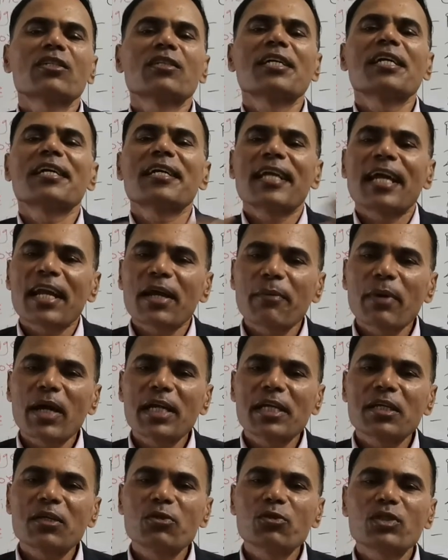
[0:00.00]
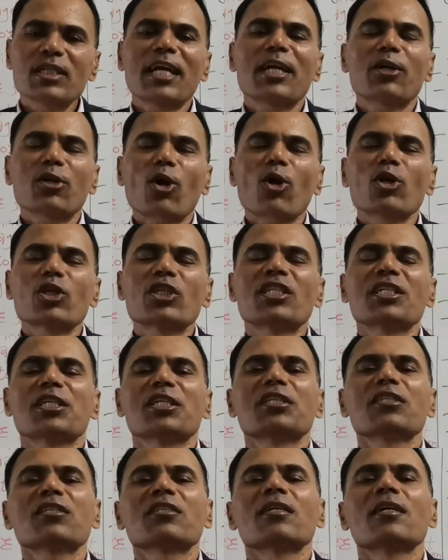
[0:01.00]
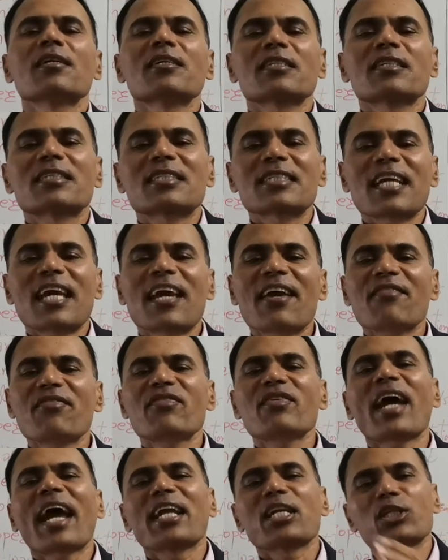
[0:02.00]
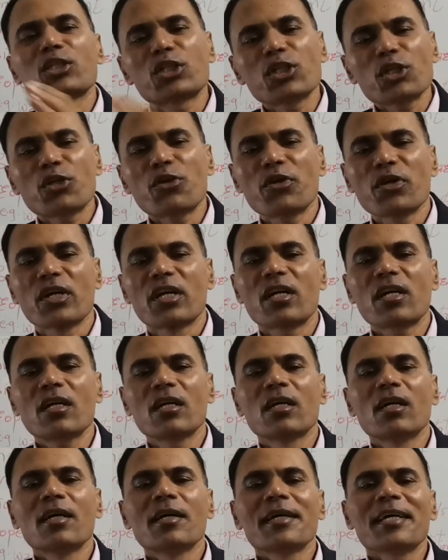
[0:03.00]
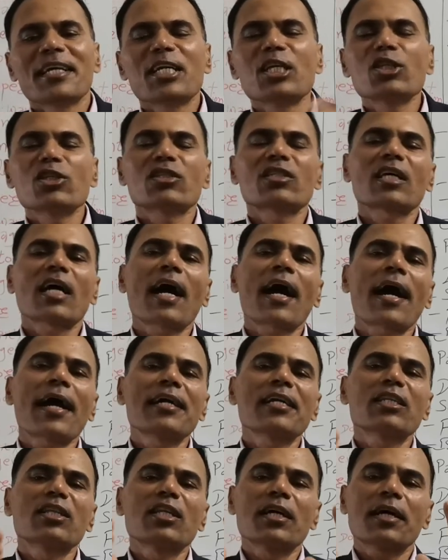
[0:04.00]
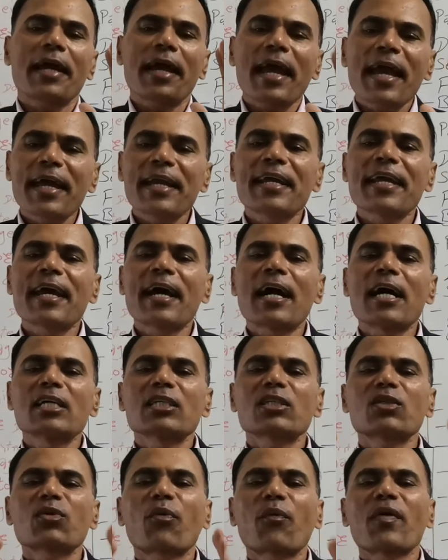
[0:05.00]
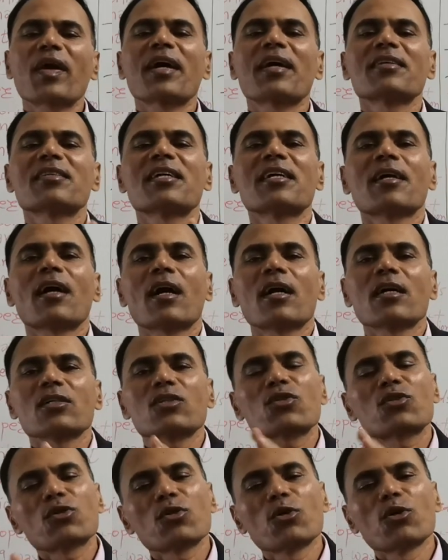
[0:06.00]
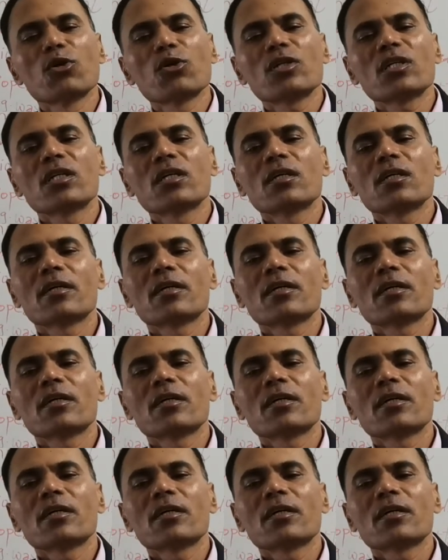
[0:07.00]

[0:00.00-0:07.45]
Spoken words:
their derivatives and toxins safe and secure inside the areas where they are stored